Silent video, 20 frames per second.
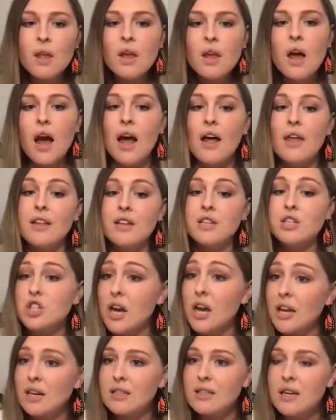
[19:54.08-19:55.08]
than
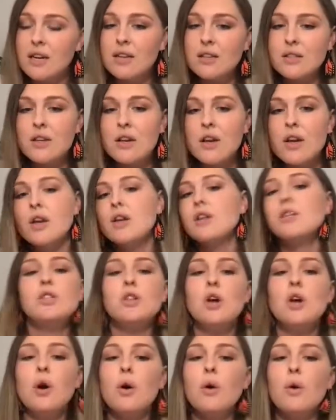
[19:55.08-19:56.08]
China does.
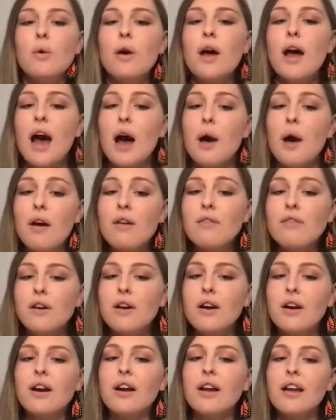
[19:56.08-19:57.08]
So,
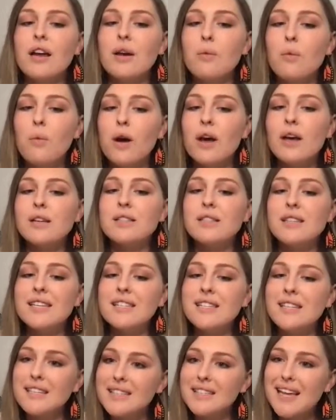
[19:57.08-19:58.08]
however, it was
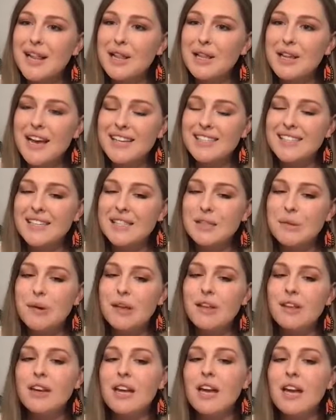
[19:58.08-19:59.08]
this
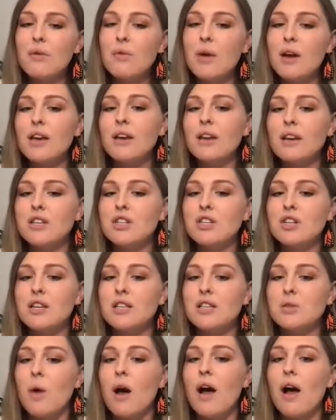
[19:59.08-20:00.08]
accessibility and recognition,
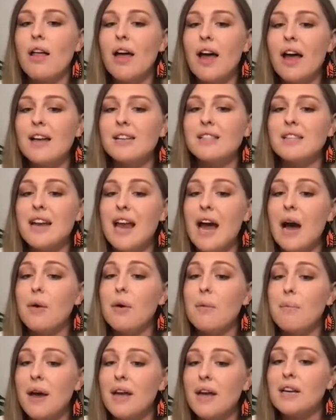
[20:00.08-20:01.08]
as well as the now
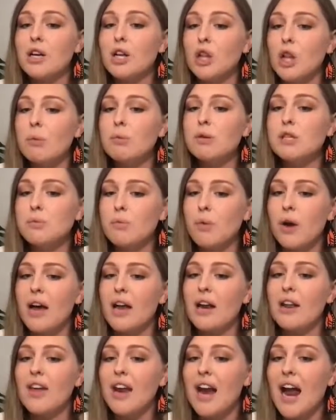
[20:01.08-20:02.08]
impending global
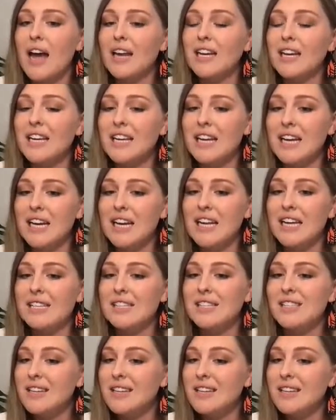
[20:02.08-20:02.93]
spread, that had Canadians